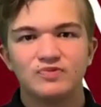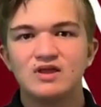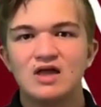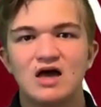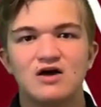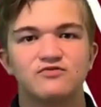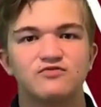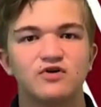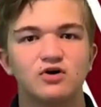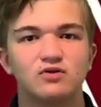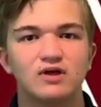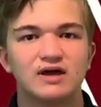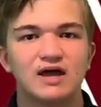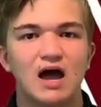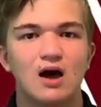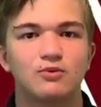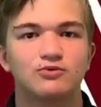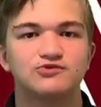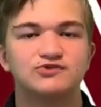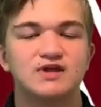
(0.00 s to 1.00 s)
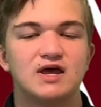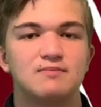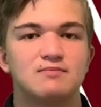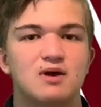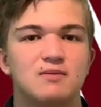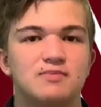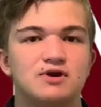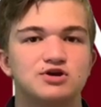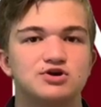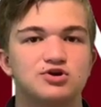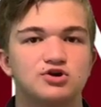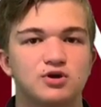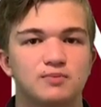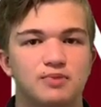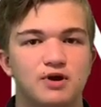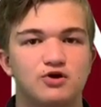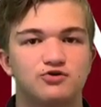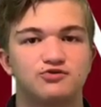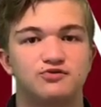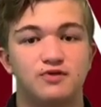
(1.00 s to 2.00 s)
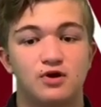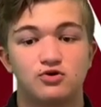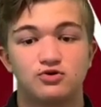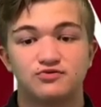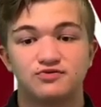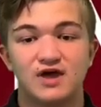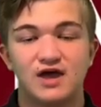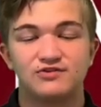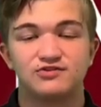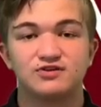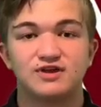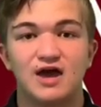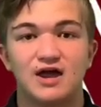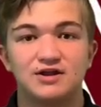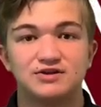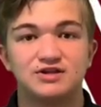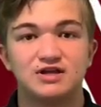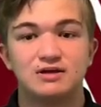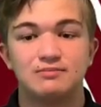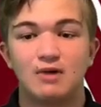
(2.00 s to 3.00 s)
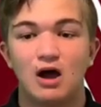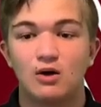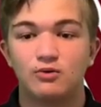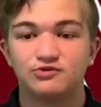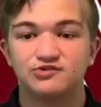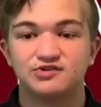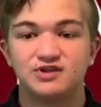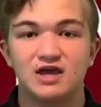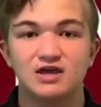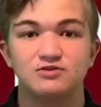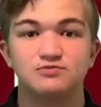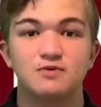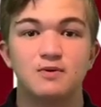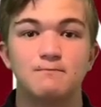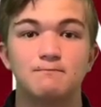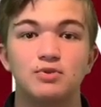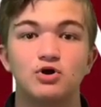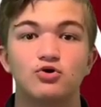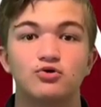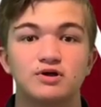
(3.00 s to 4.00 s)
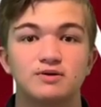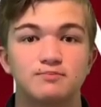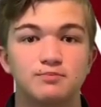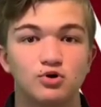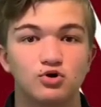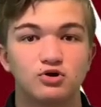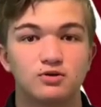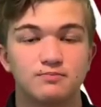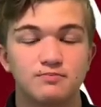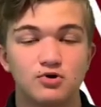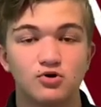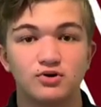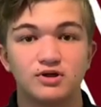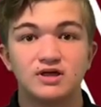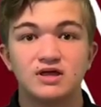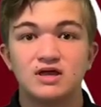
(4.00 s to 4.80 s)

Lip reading: I felt like Iowa State may be a good comparison there, because that's the kind of team. Iowa State's been building, building, building.